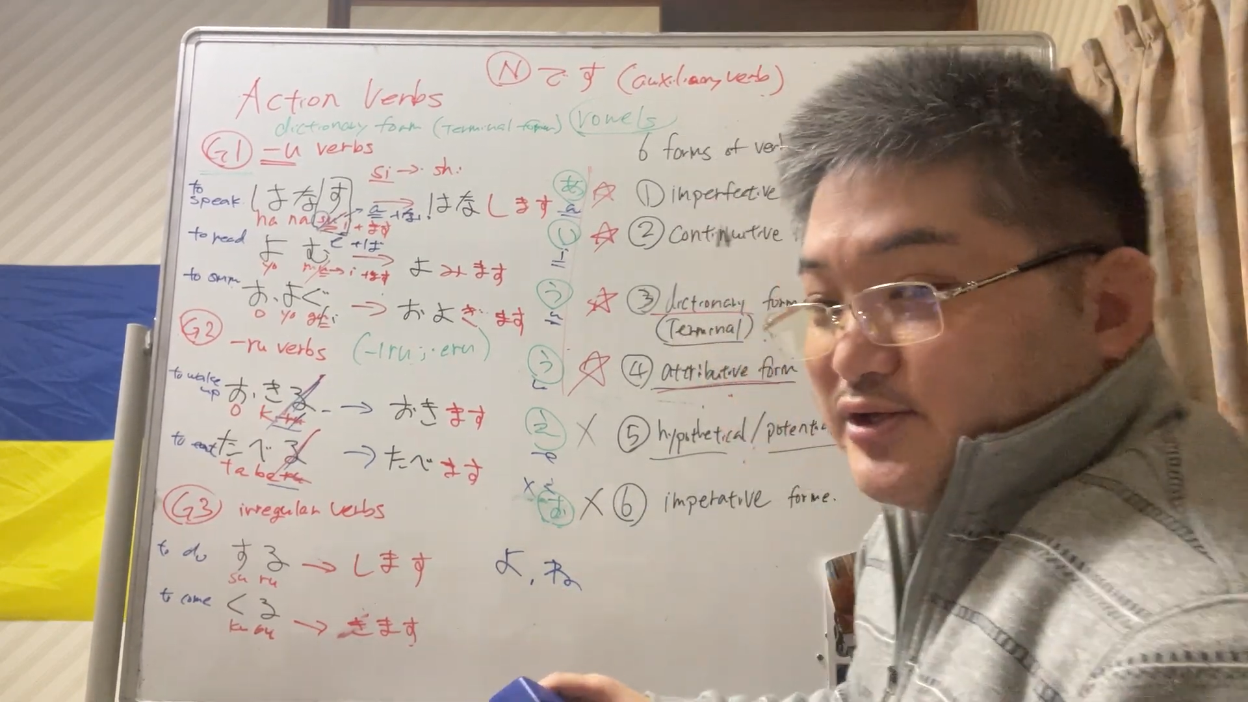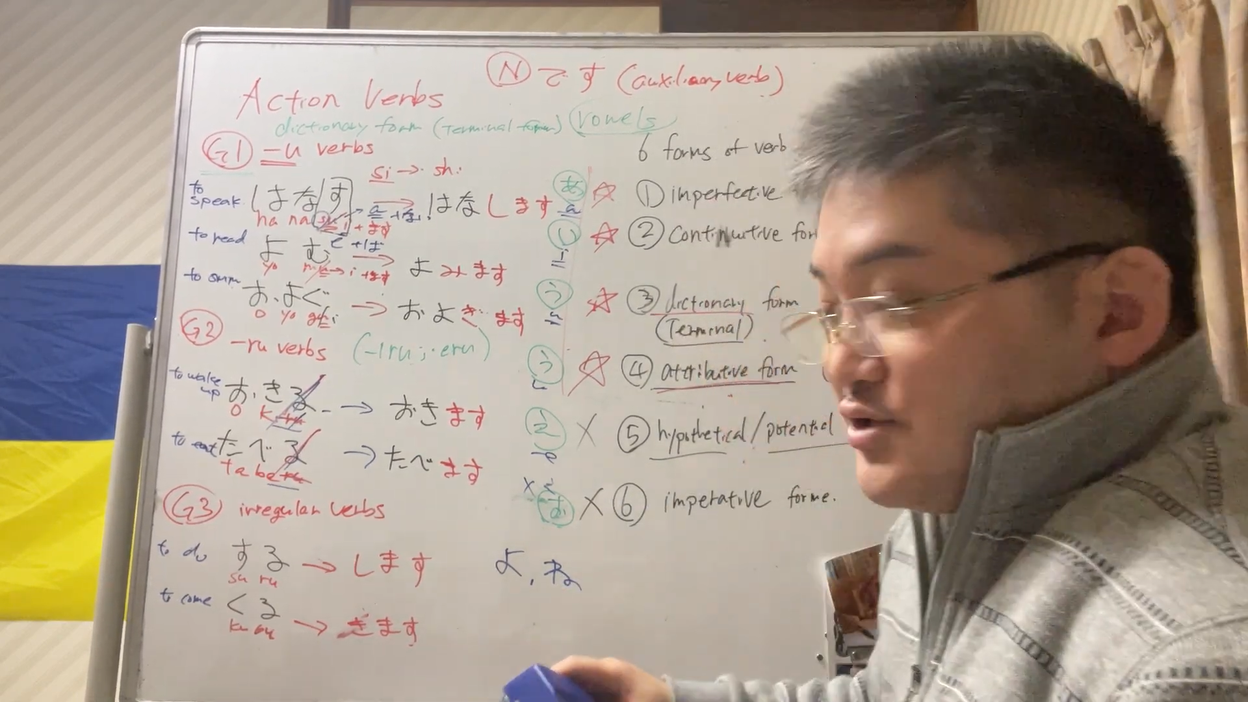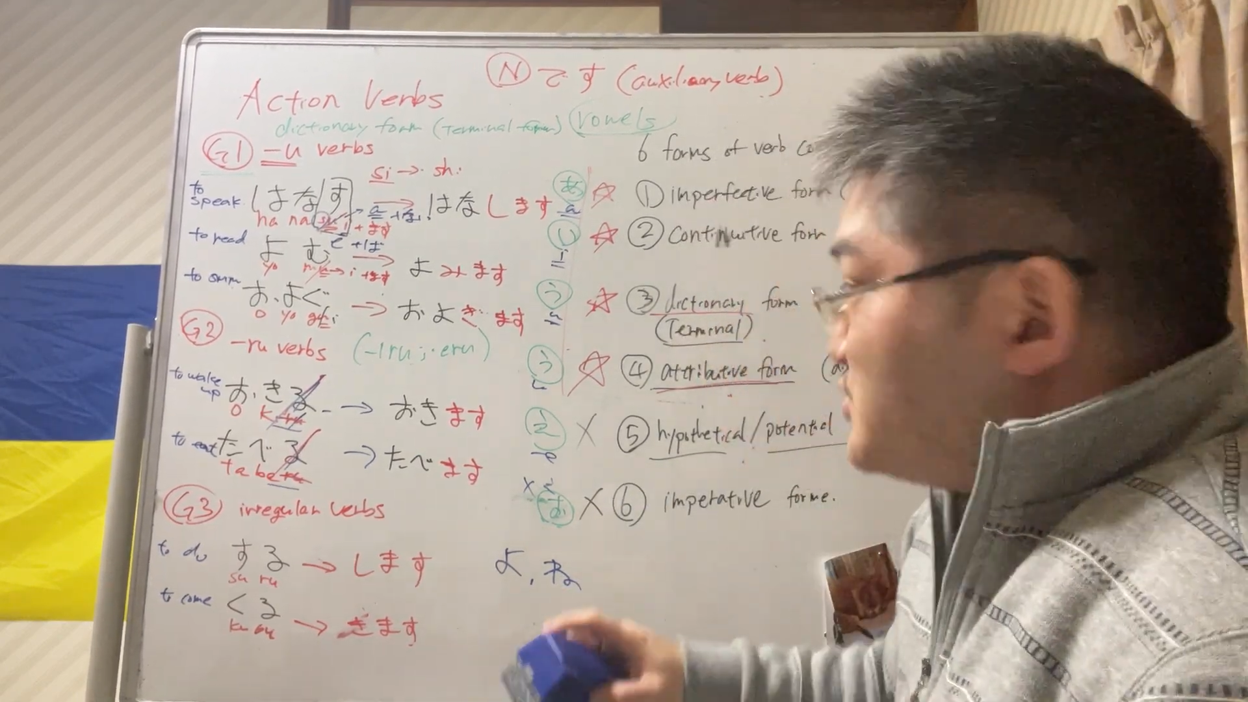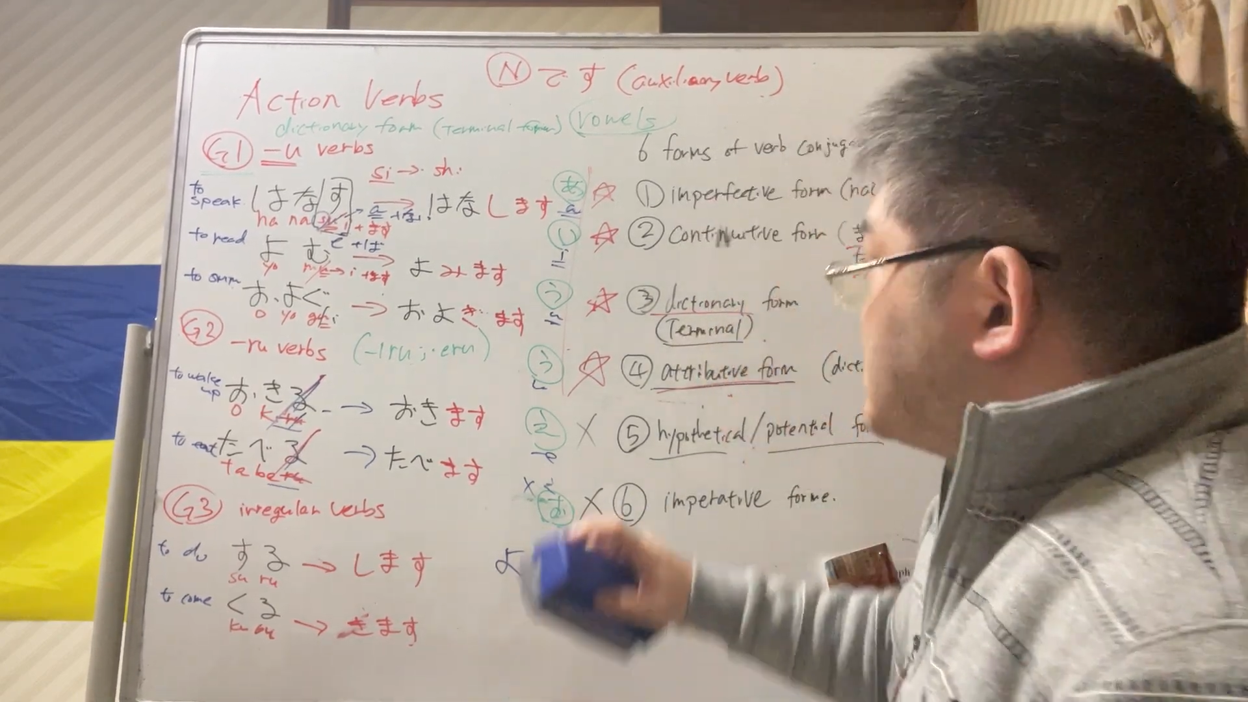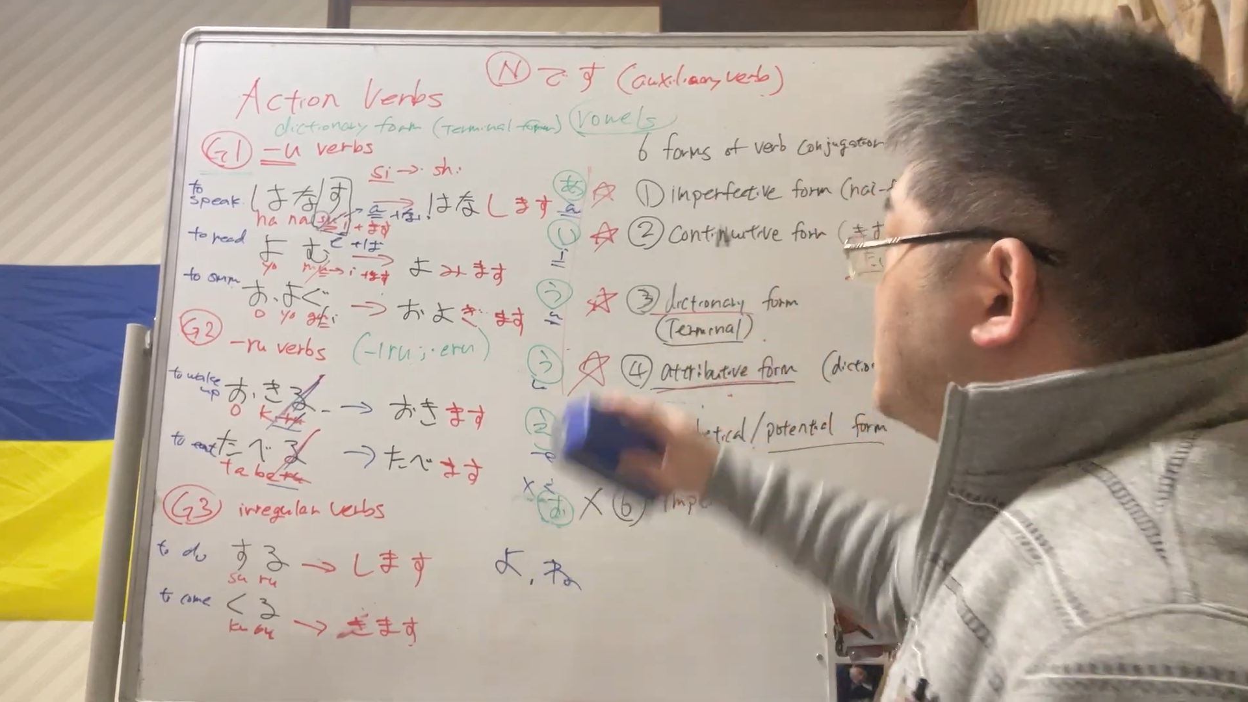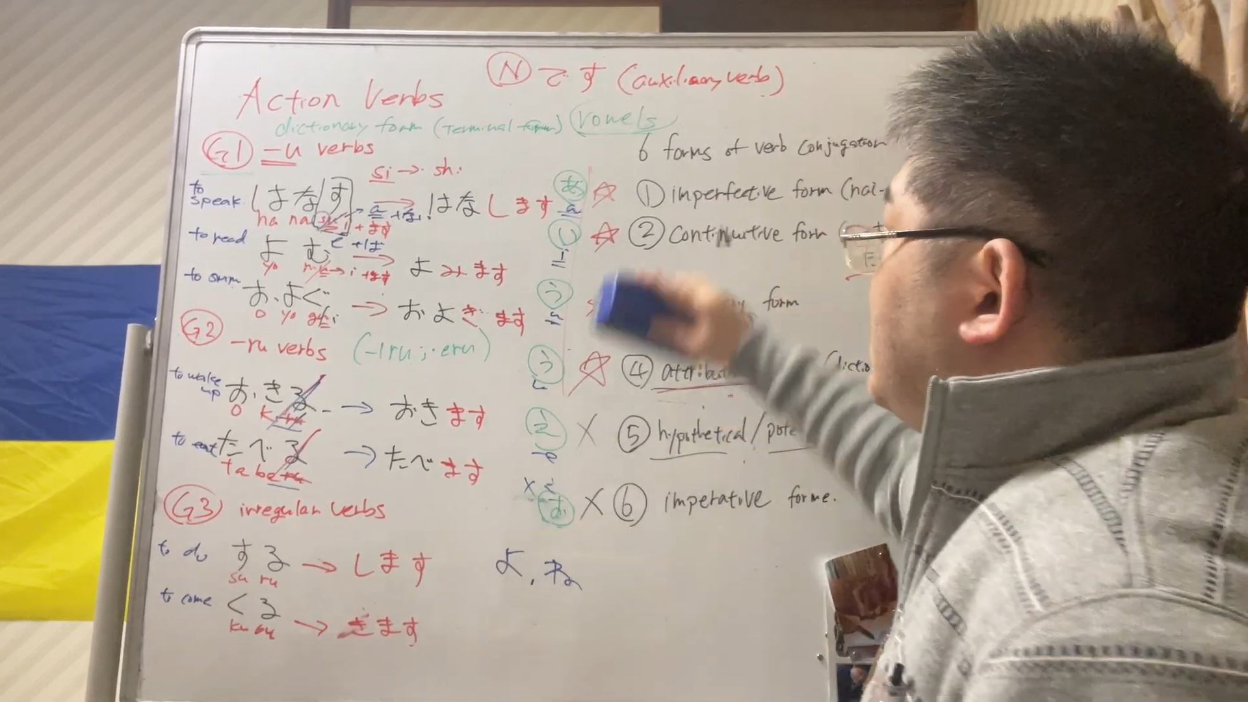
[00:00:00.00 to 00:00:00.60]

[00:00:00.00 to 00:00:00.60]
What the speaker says: use.